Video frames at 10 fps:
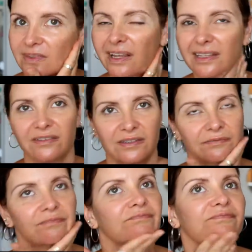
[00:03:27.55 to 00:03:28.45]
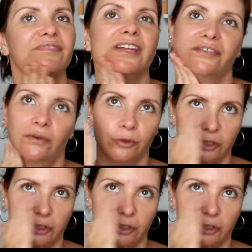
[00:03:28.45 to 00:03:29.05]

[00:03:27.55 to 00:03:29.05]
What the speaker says: like the feel of a